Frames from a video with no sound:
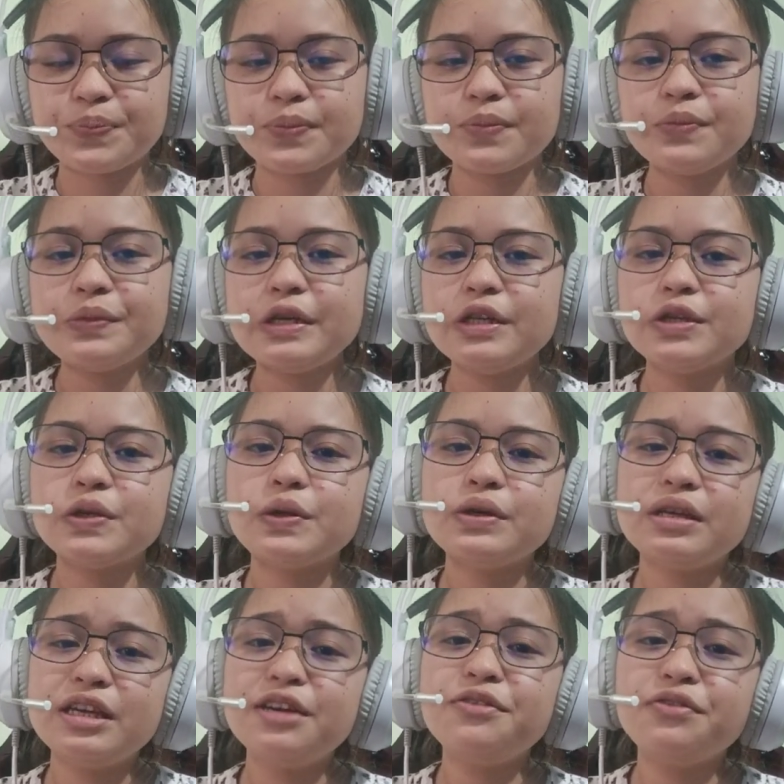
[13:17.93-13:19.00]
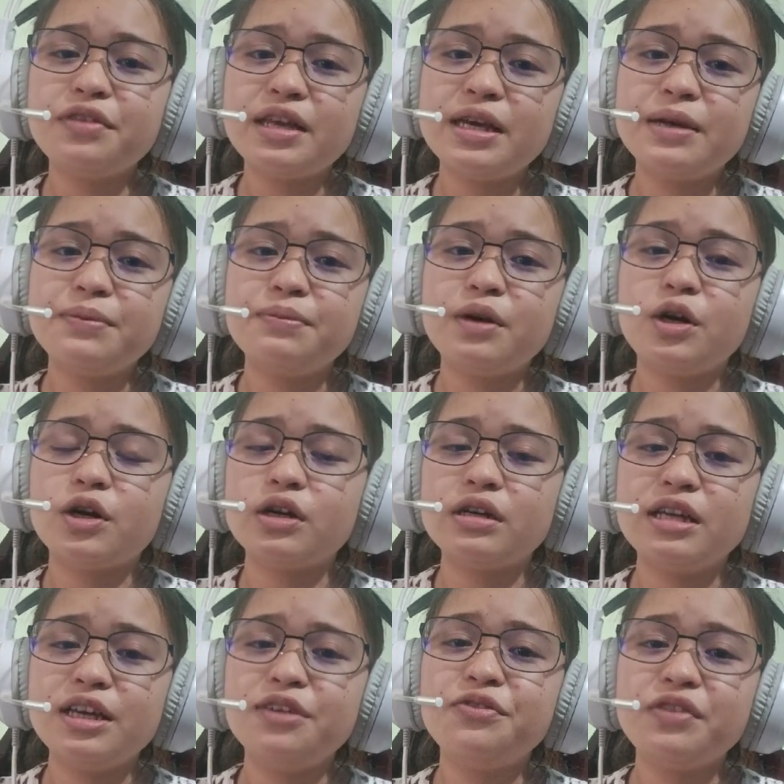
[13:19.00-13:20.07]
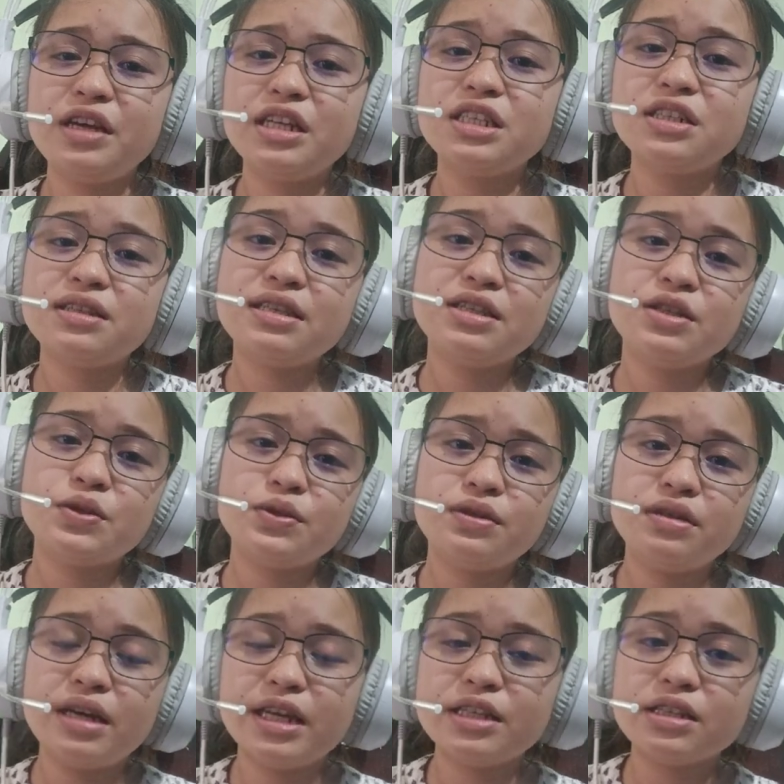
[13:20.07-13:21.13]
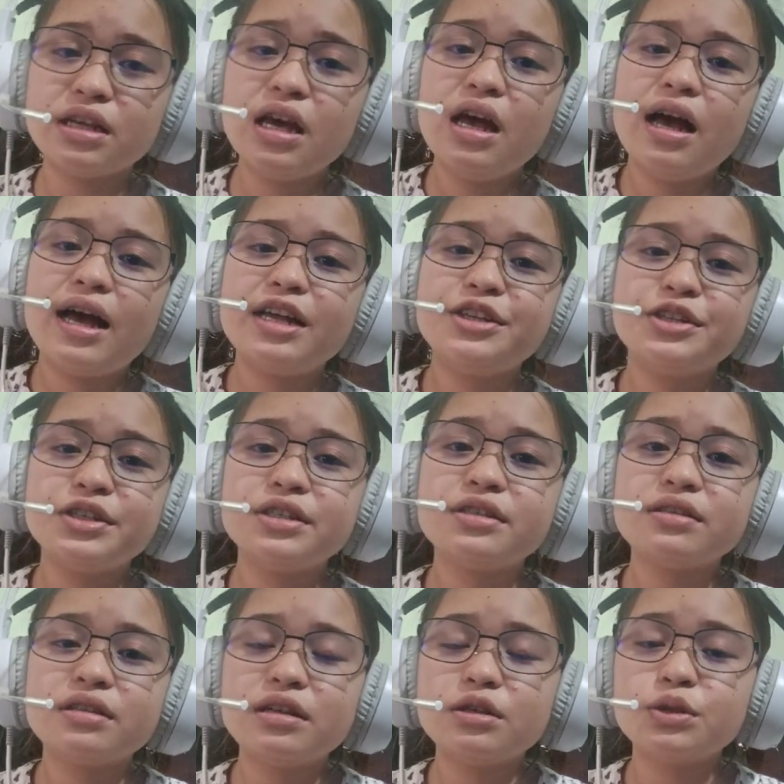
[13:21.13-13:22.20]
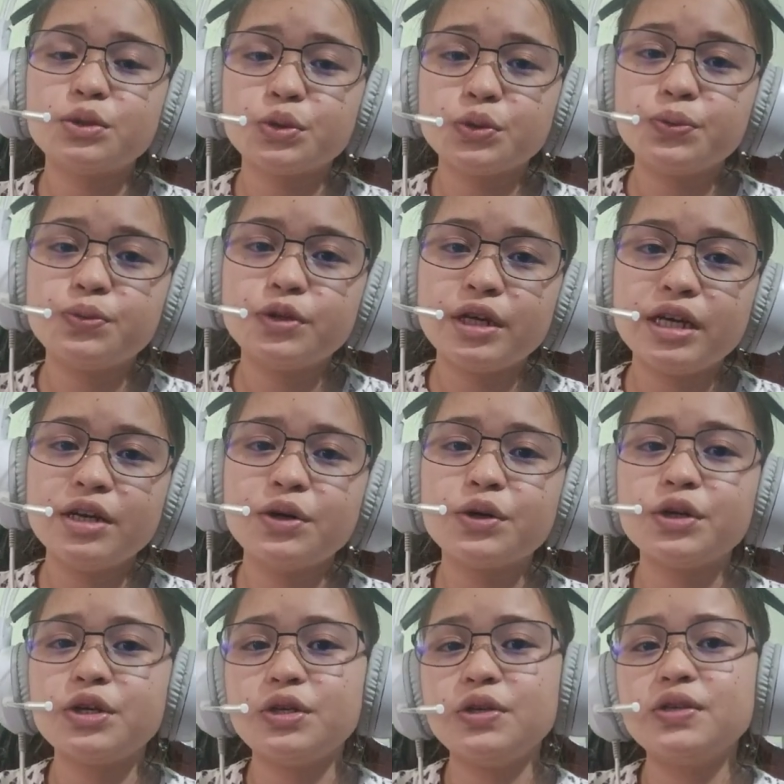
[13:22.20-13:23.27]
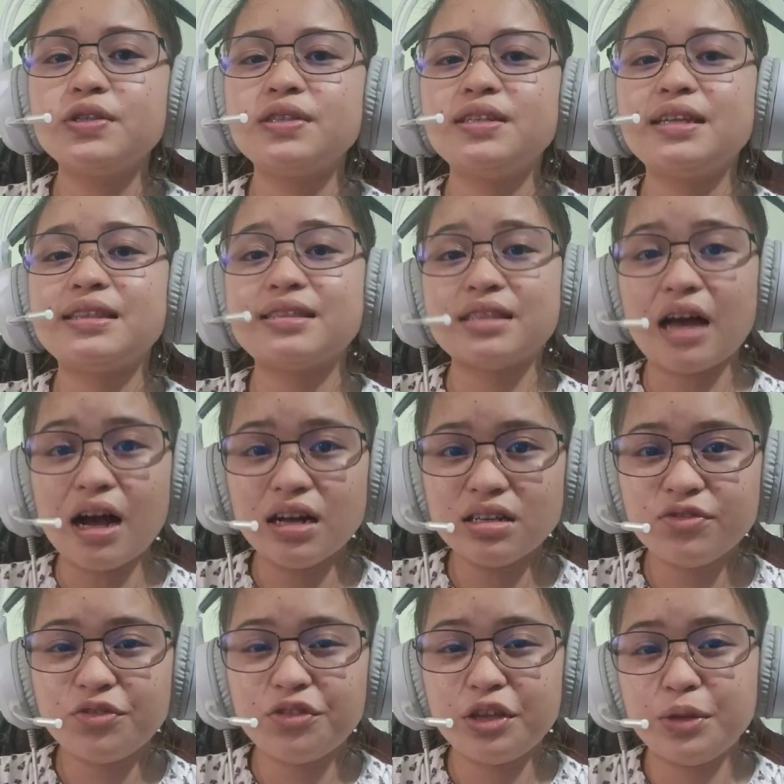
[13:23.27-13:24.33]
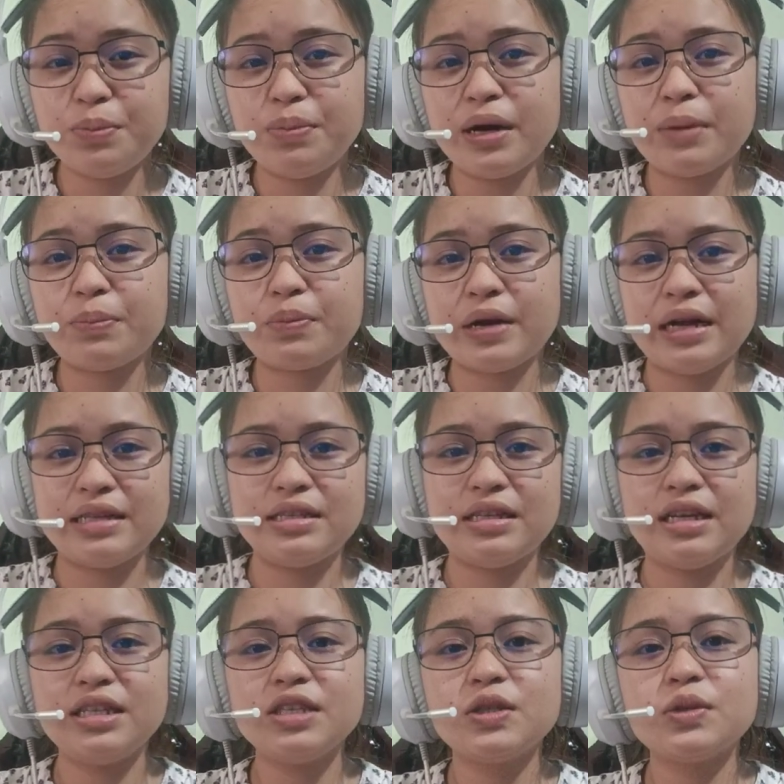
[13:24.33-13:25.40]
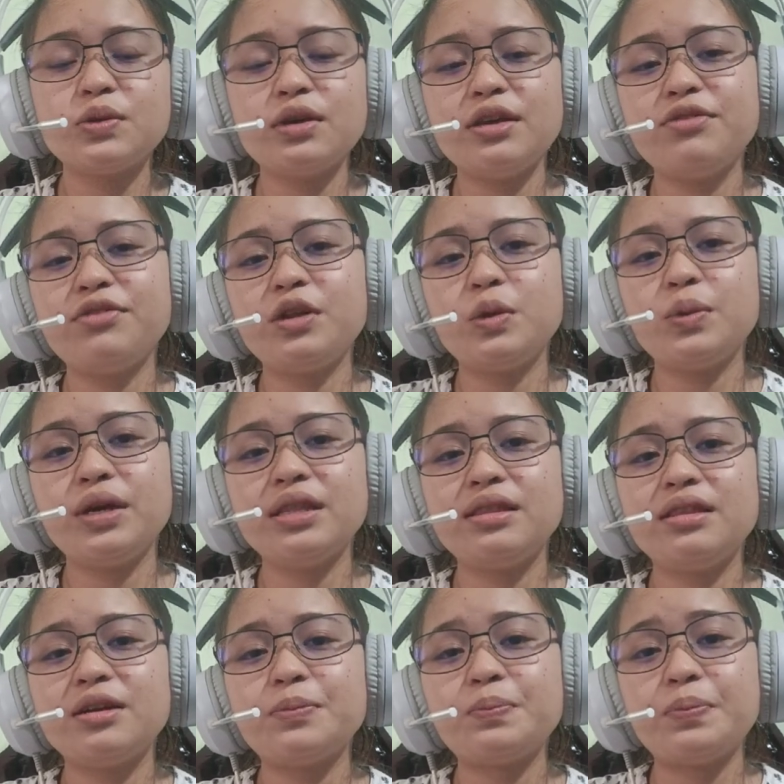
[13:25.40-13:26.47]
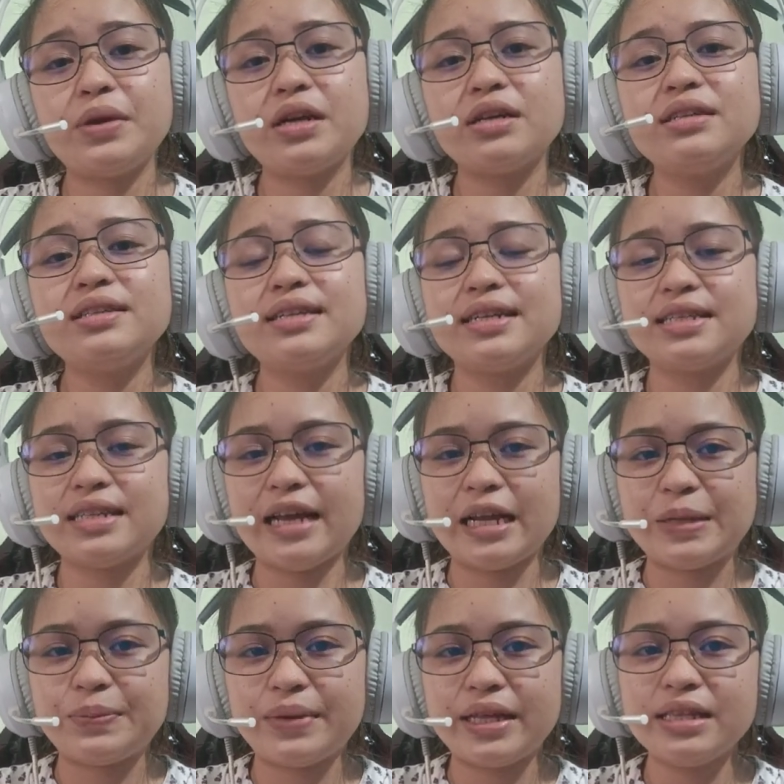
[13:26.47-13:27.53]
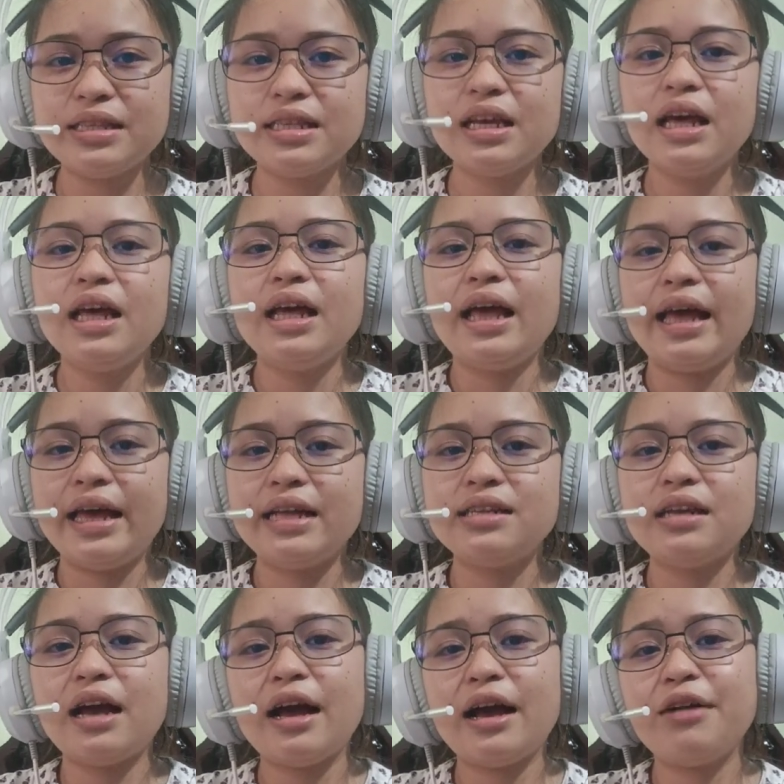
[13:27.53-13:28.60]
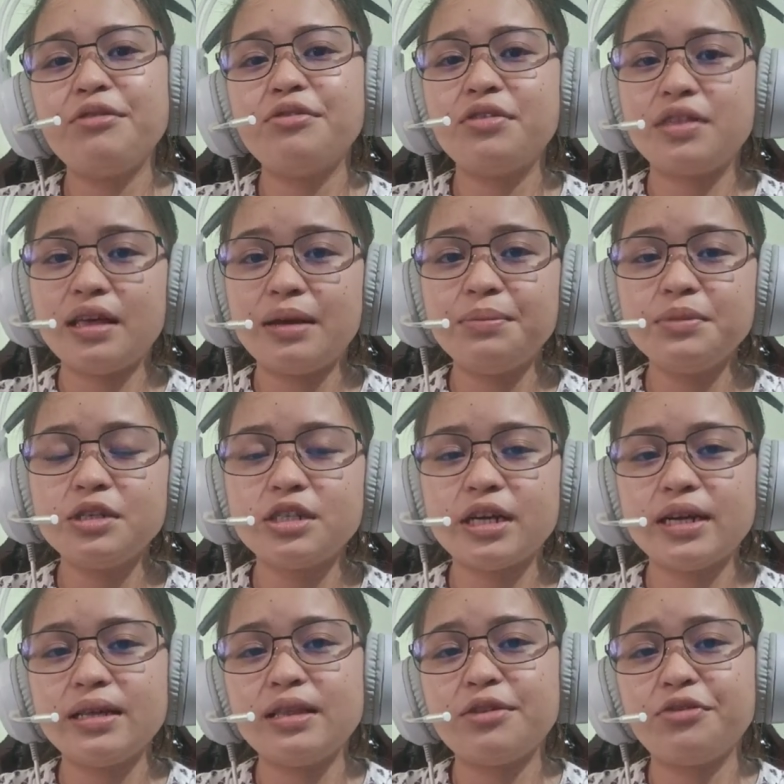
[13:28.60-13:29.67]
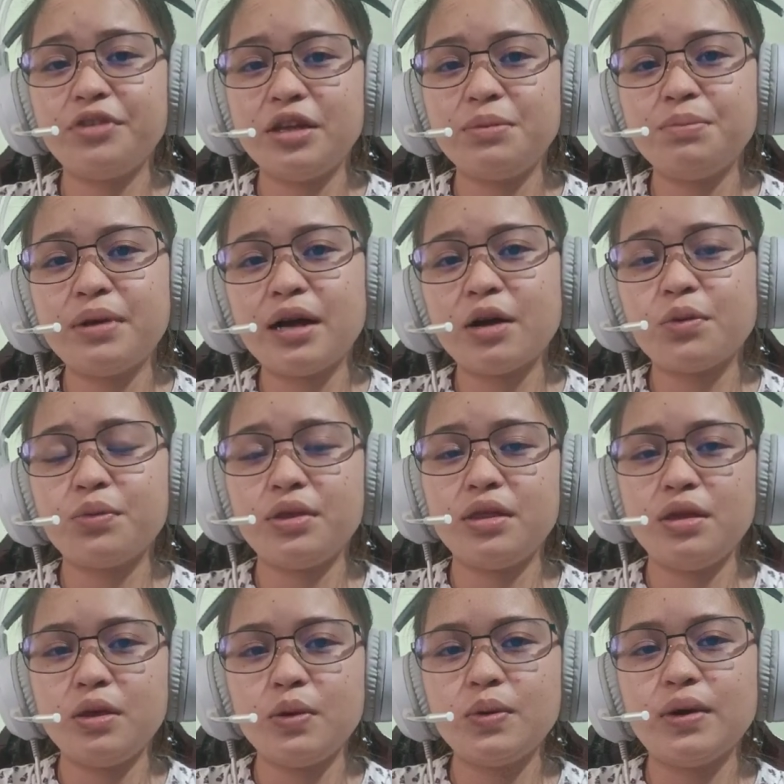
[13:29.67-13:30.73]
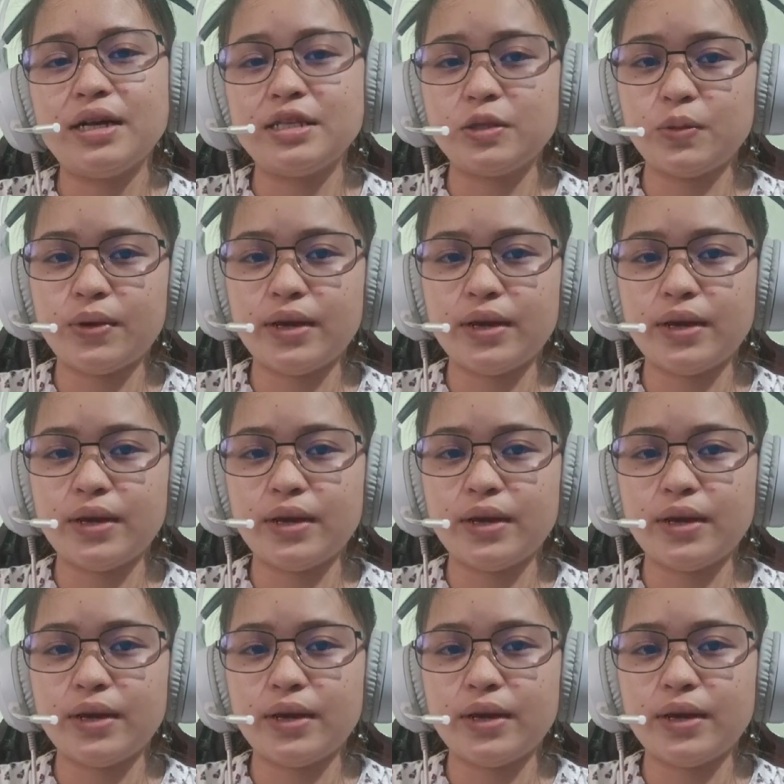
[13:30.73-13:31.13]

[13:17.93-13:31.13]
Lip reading: So give each the student a general rubric or use the tag feedback process to evaluate their peers' assignment and have them share the feedback with you as well.